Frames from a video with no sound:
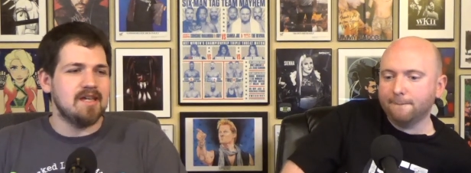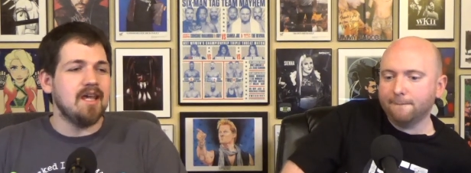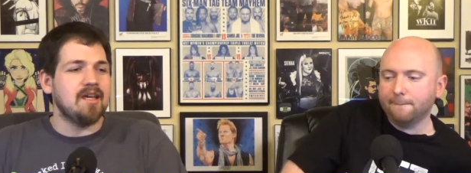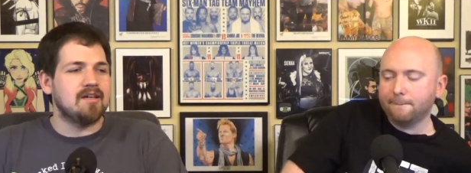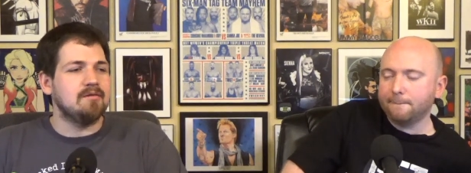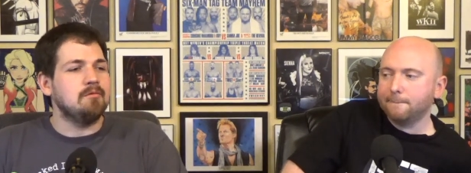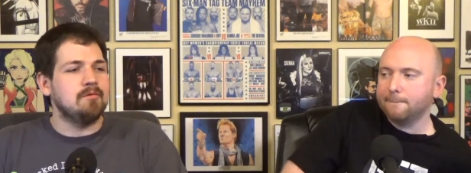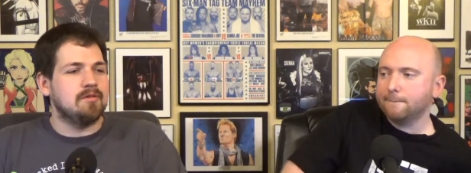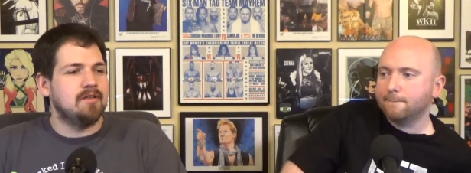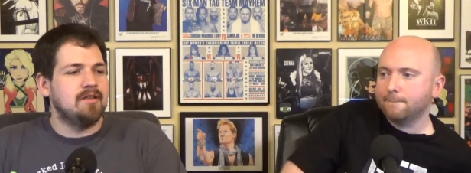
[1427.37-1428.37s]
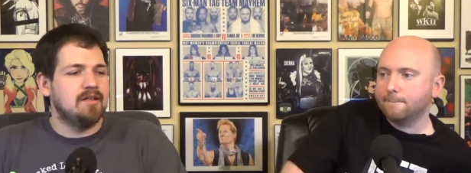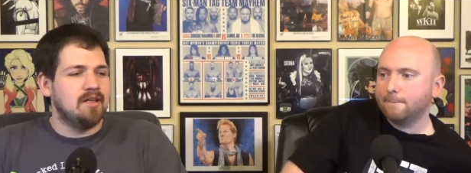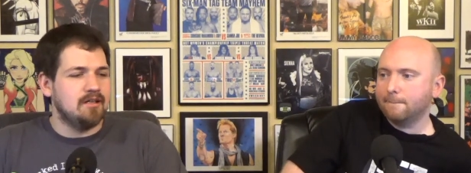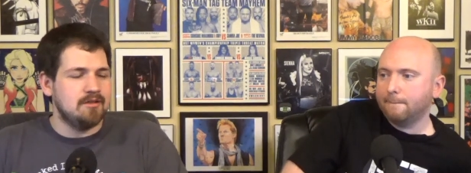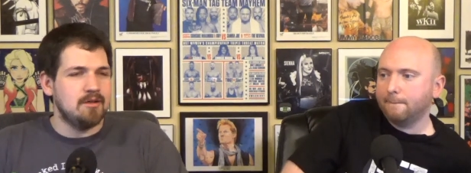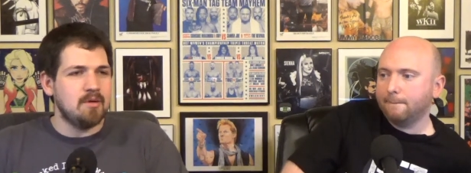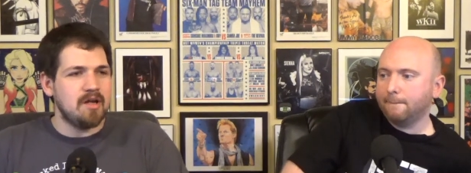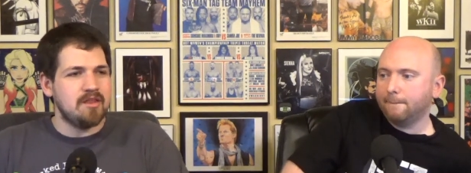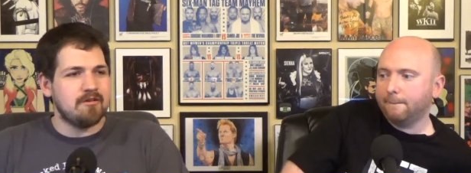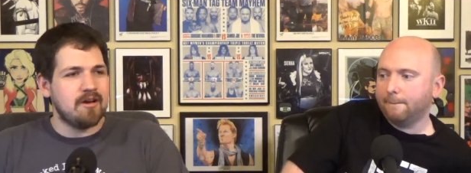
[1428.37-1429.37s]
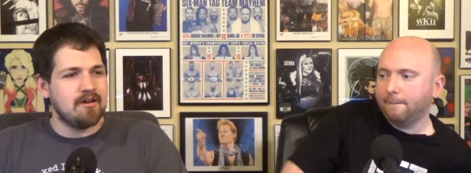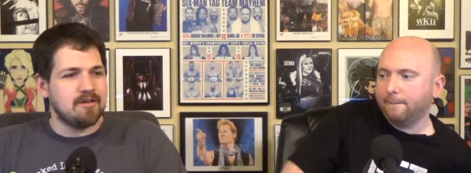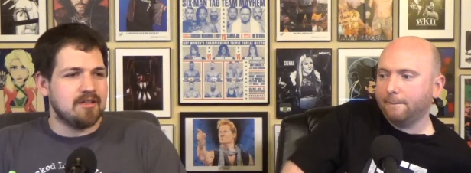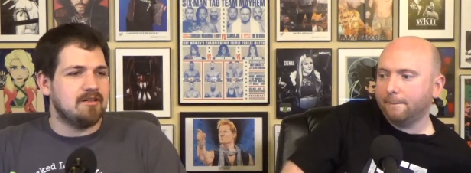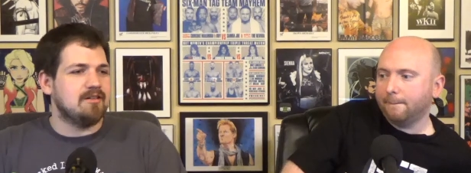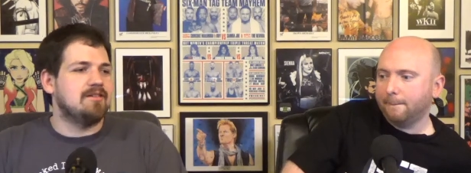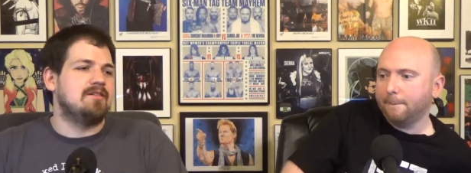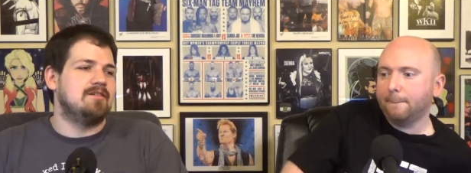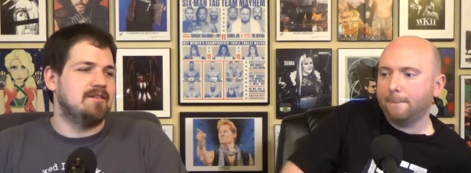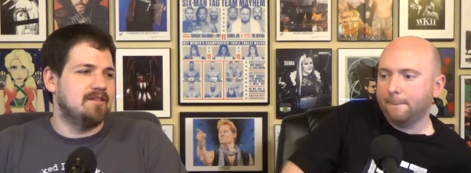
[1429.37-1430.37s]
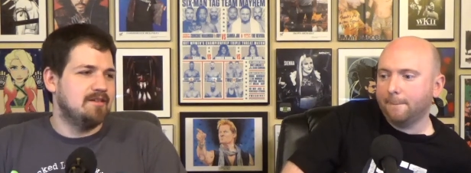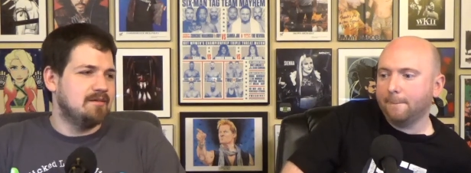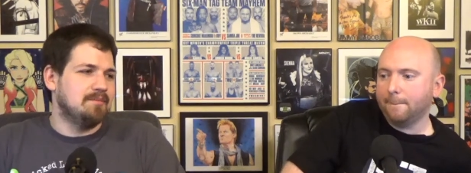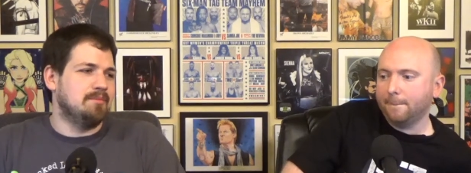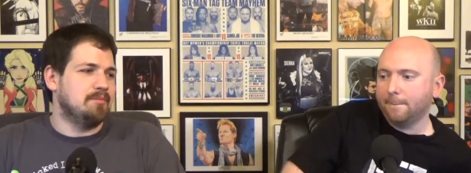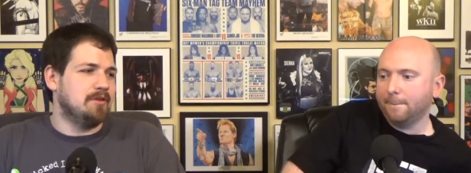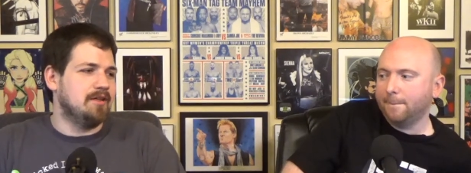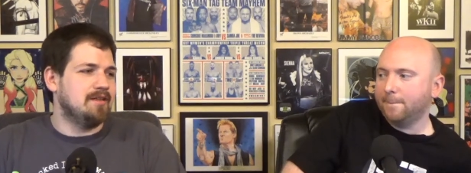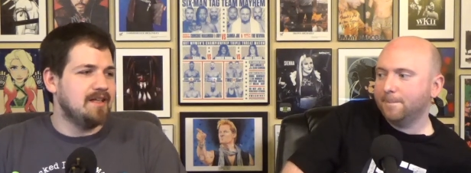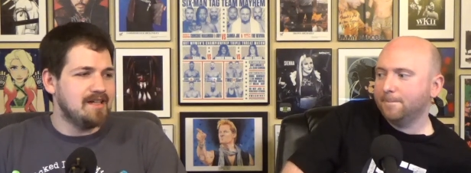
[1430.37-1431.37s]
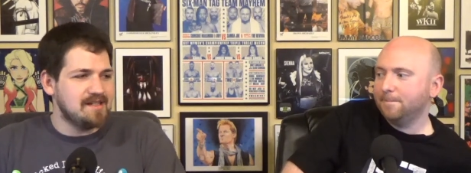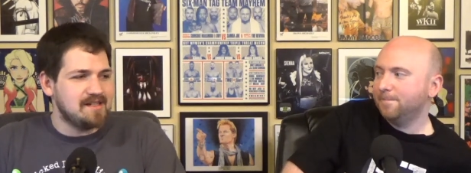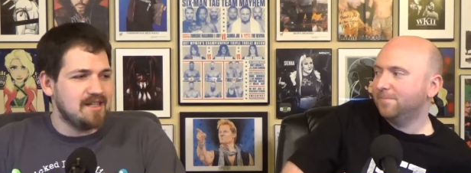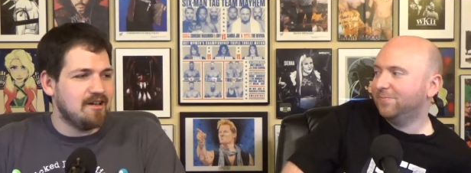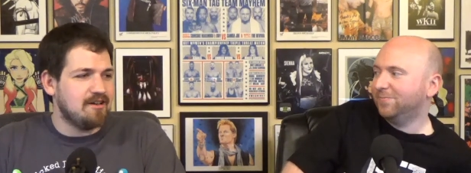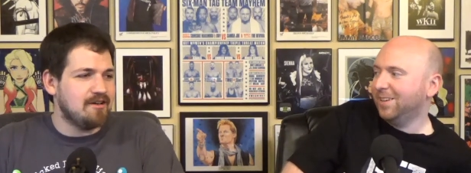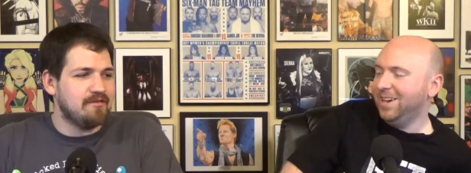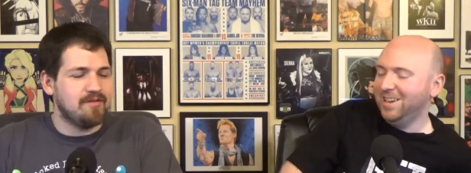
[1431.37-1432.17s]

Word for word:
Speaker 1: like, I don't know why they're out here, but they can stay out here